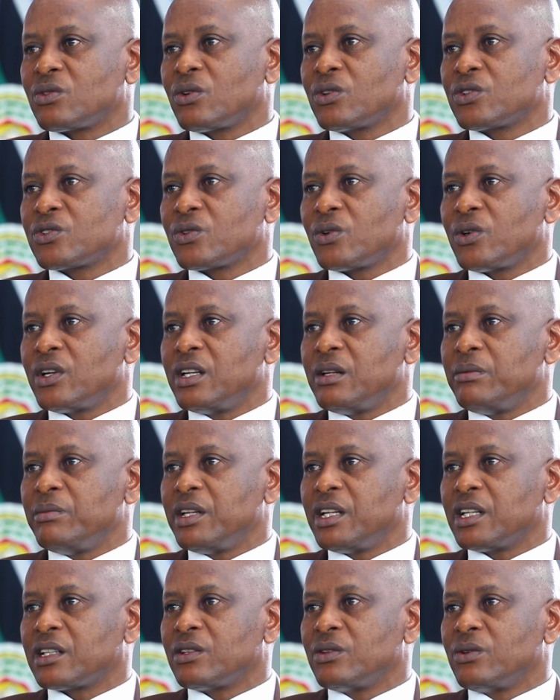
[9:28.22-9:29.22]
to also
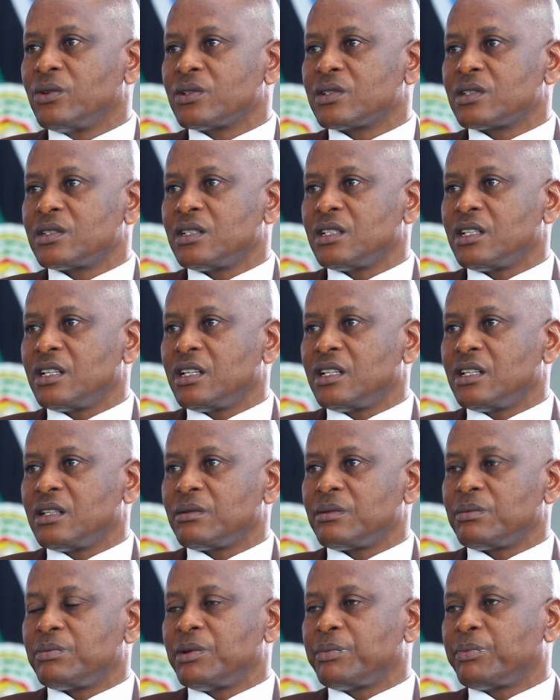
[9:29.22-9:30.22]
eliminate those
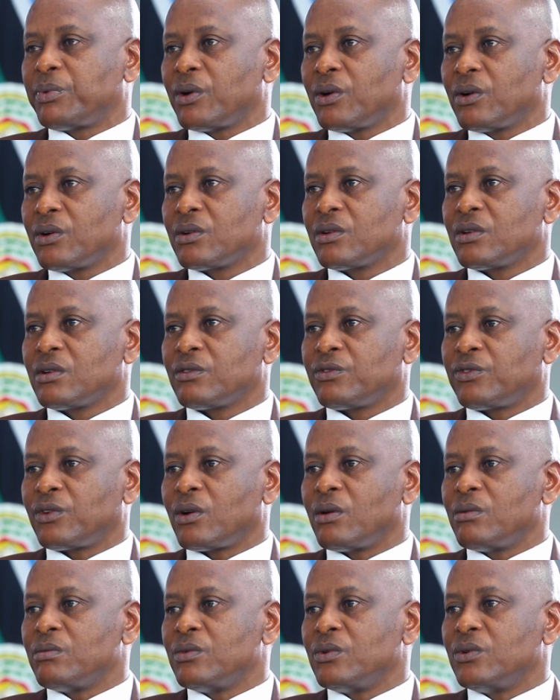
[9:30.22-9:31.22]
people
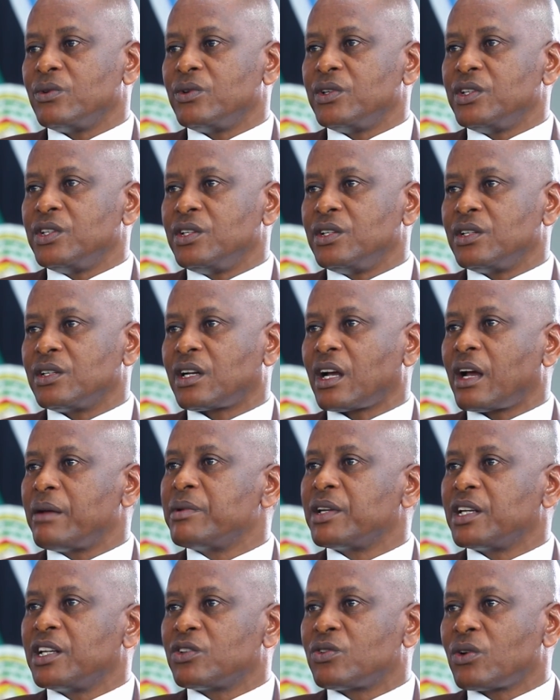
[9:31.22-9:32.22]
from
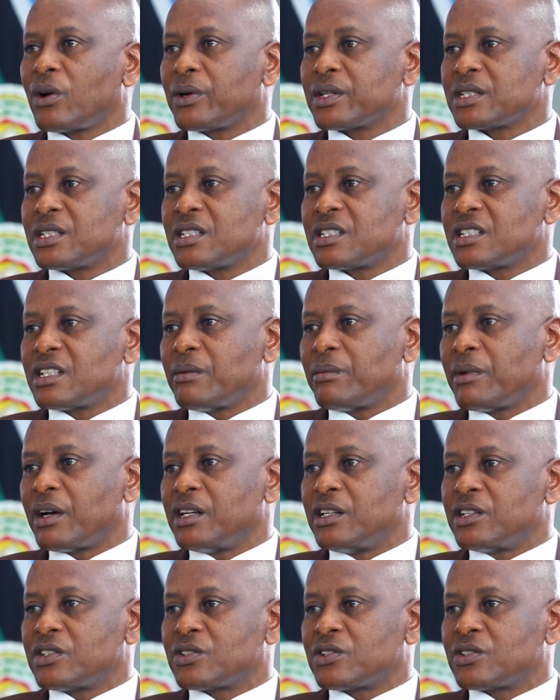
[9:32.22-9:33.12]
coming into our system and